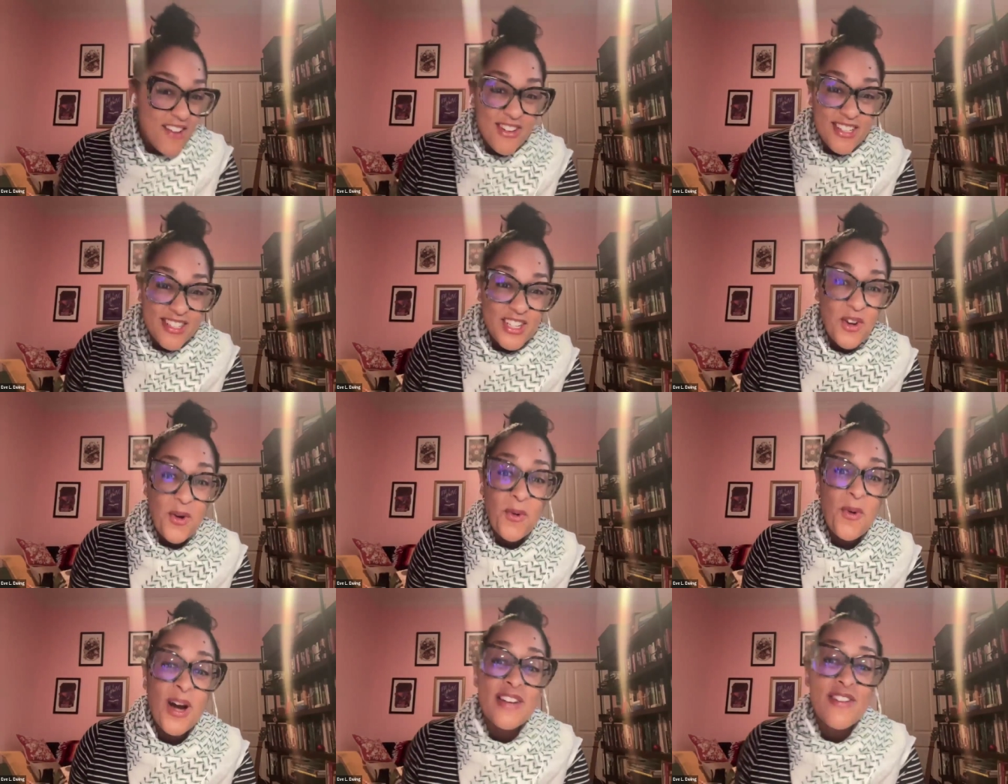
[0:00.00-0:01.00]
Every
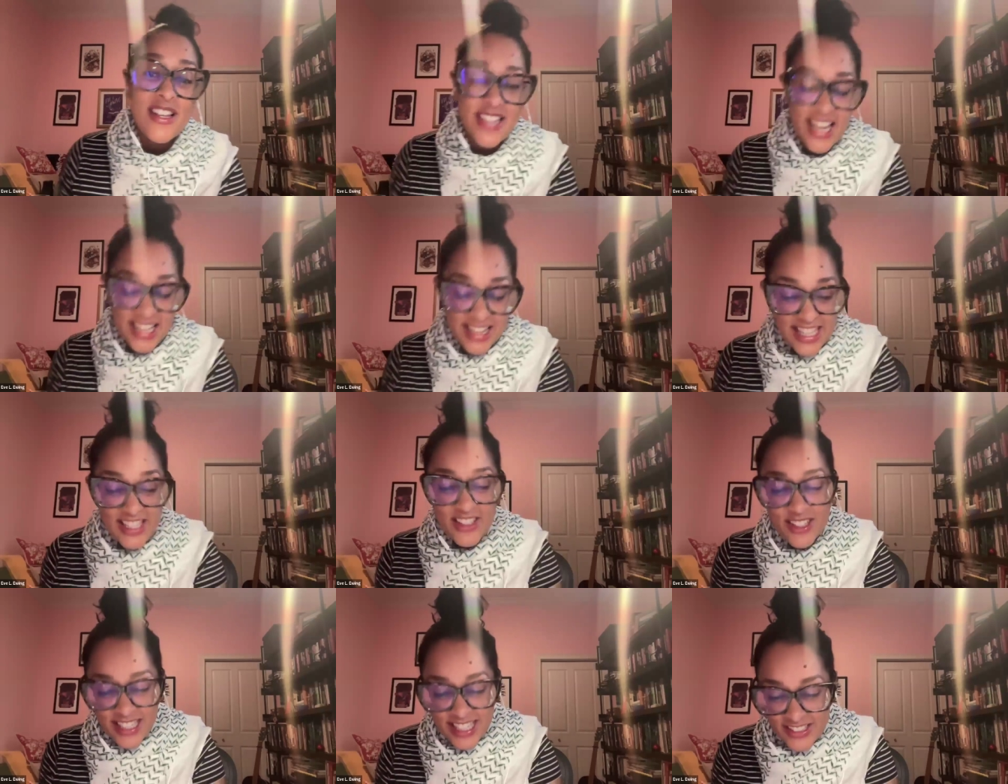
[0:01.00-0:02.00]
single one of us, a
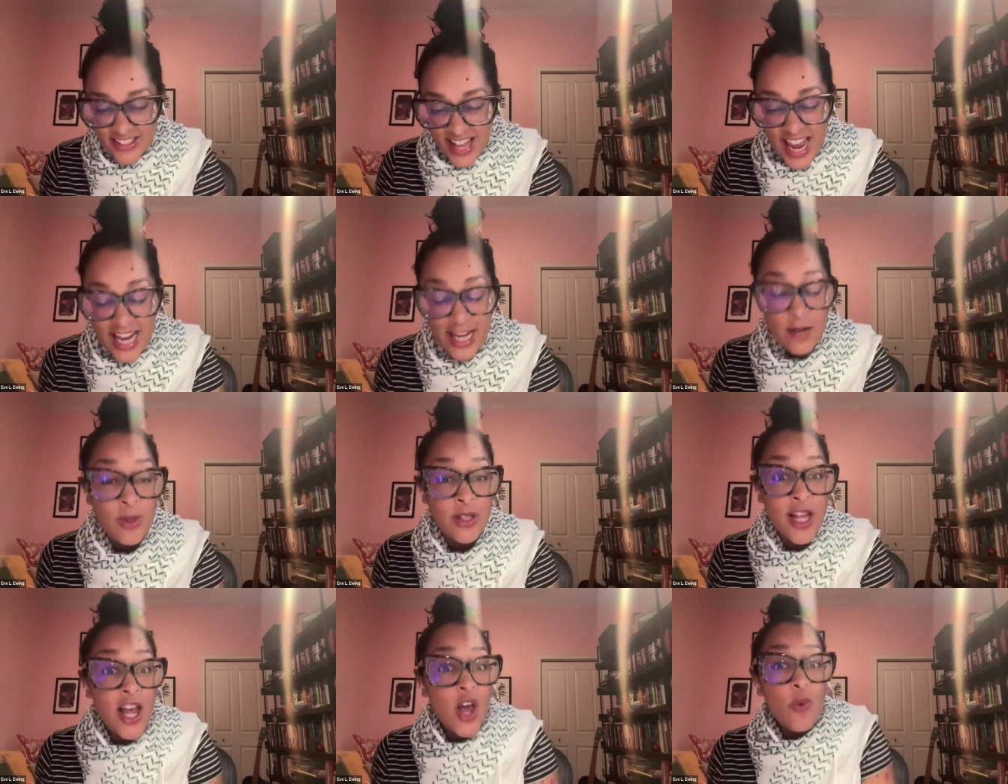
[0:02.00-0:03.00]
little
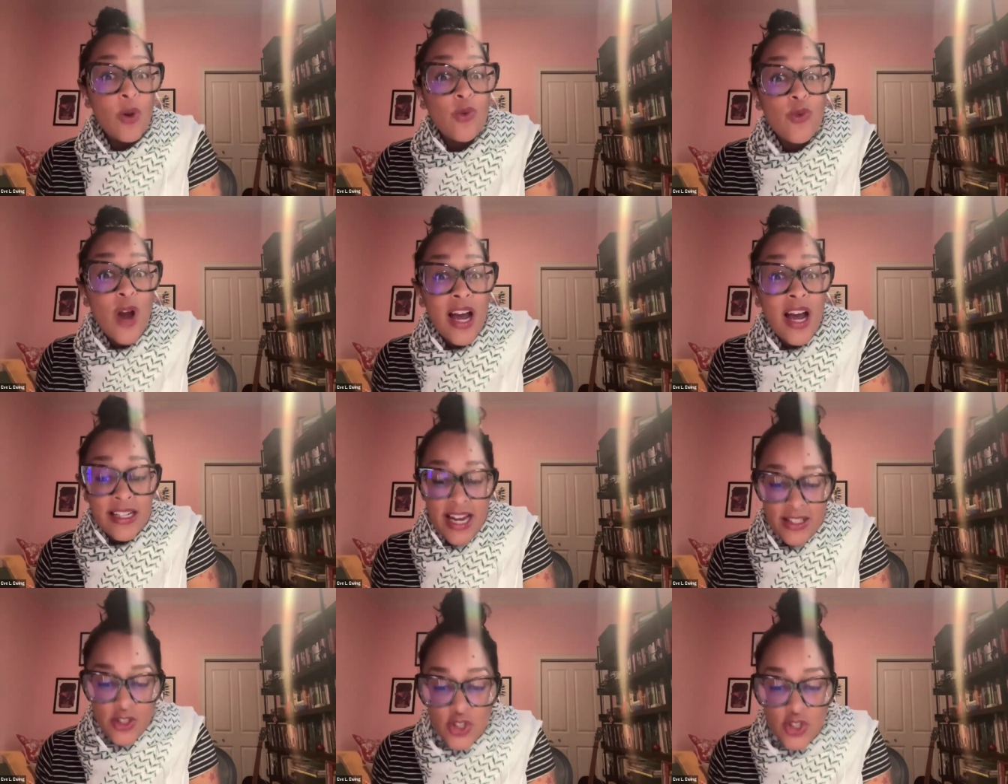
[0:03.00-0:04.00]
animal. We
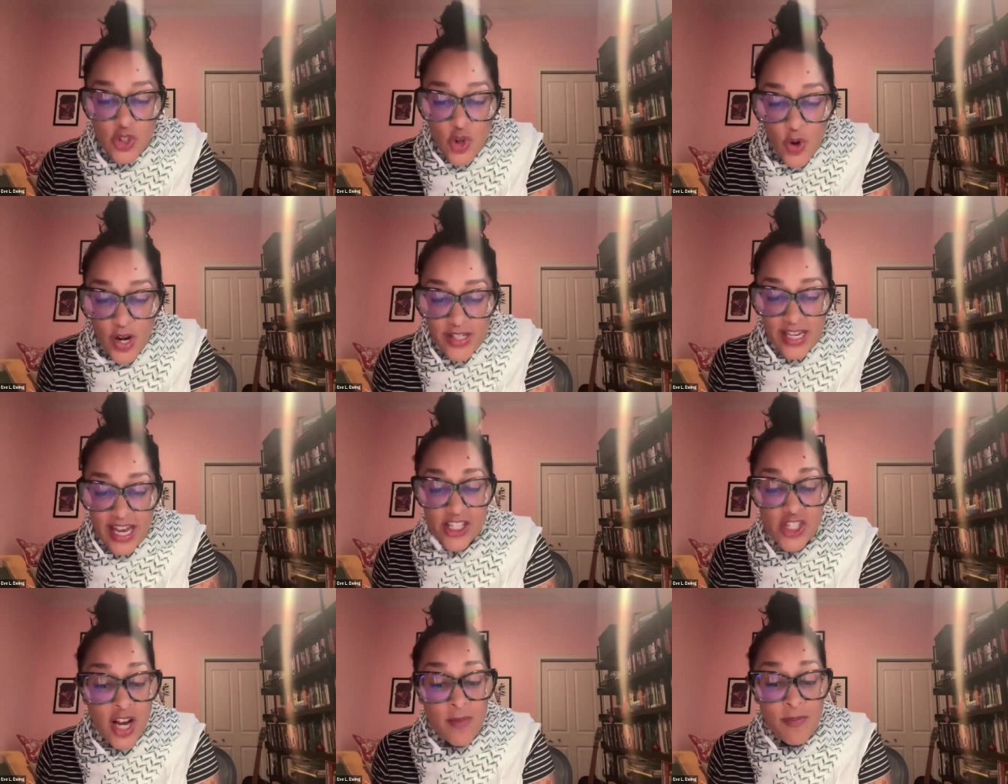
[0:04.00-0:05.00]
run and snort
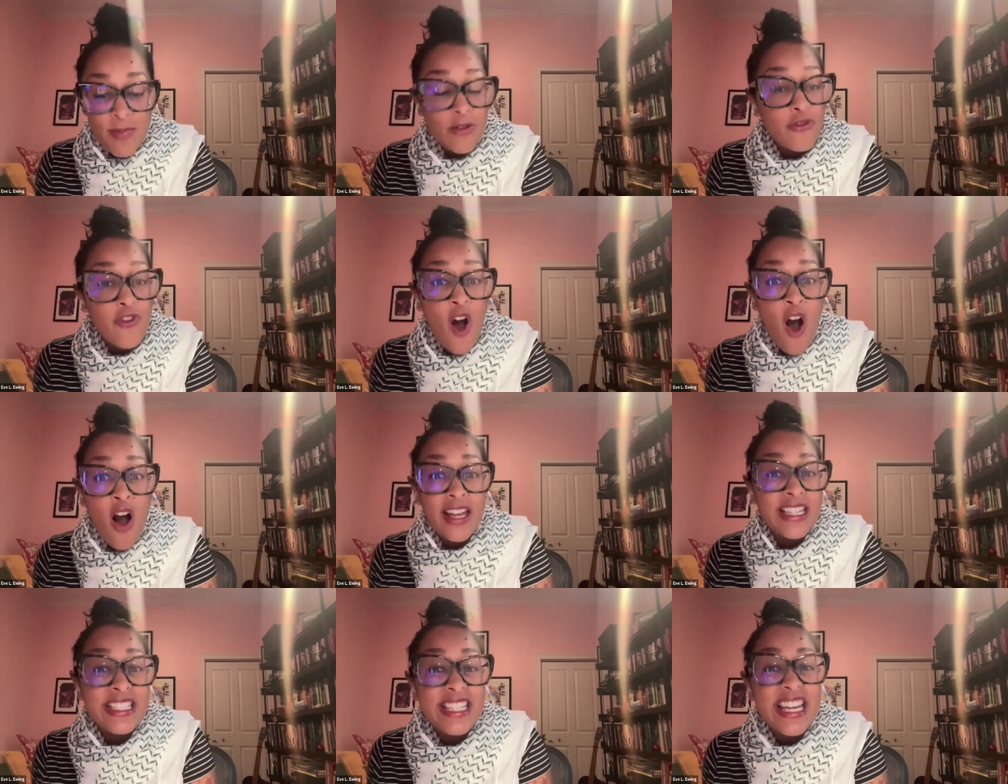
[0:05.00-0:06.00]
and jump and
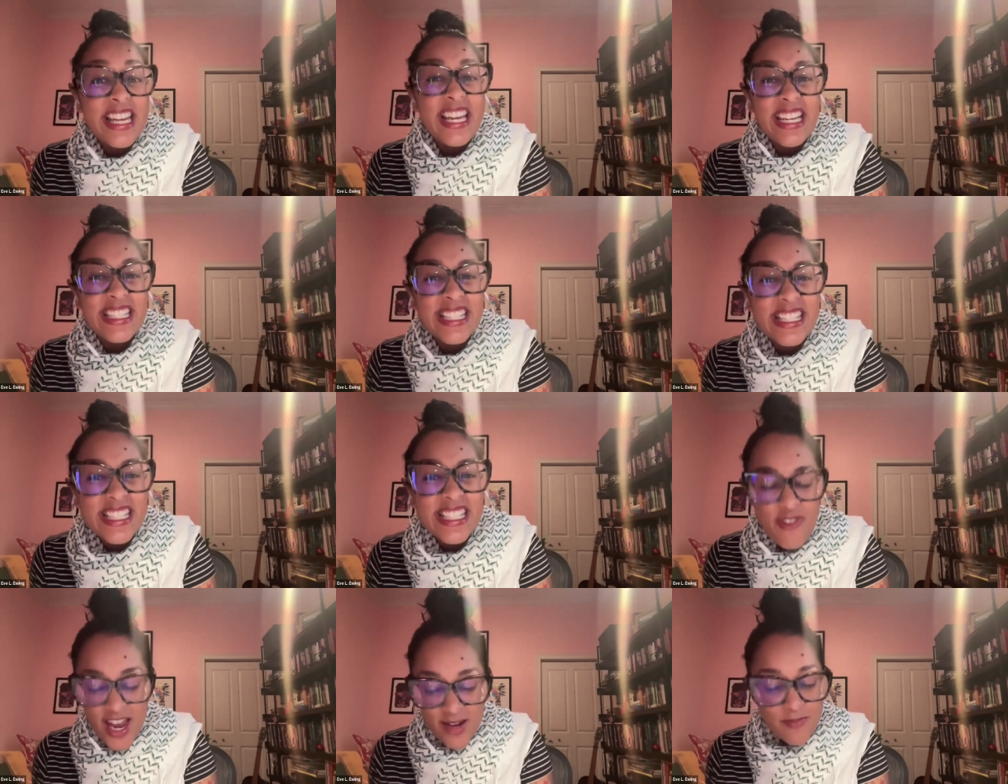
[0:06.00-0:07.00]
fall and dig and
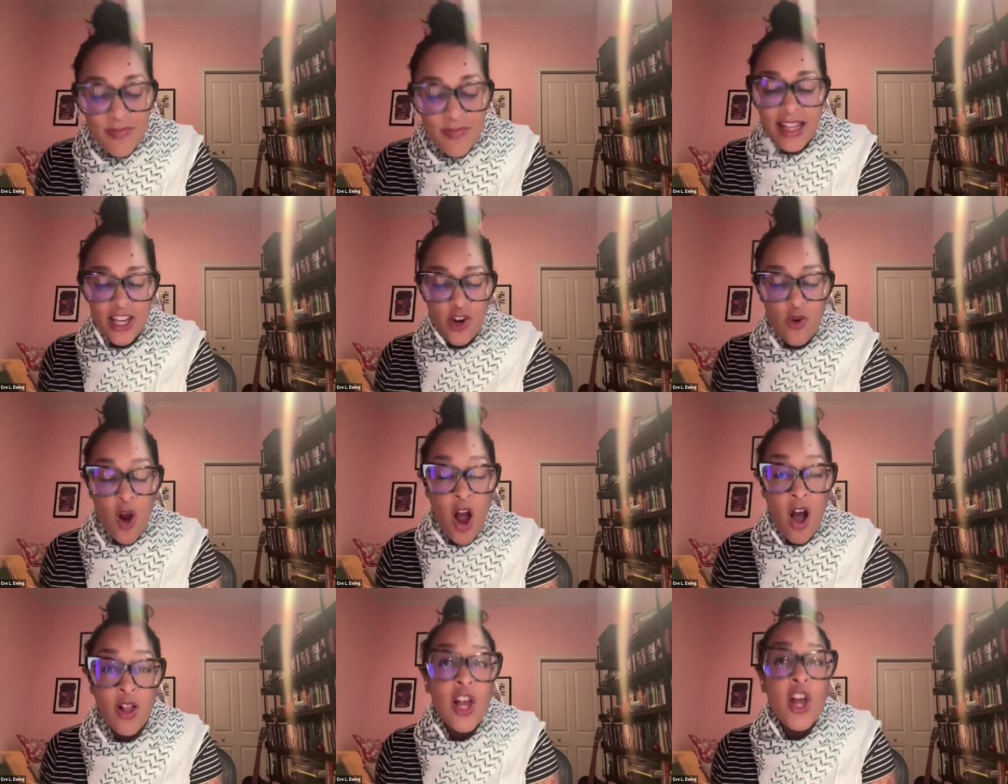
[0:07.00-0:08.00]
sniff and belly
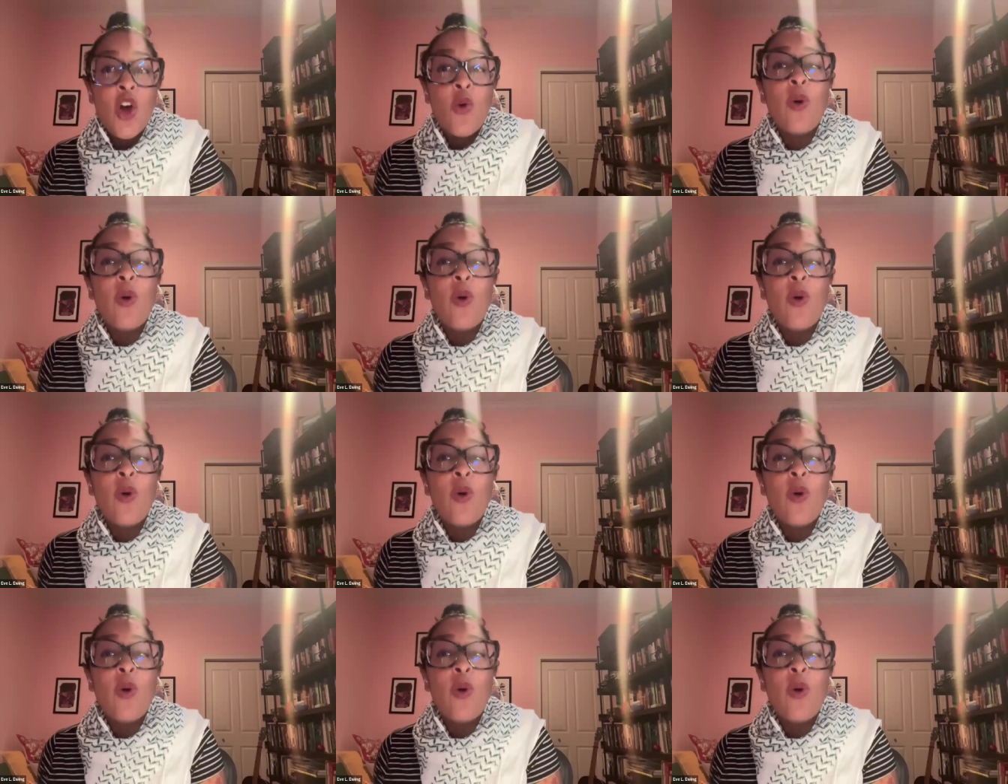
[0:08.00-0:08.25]
crawl.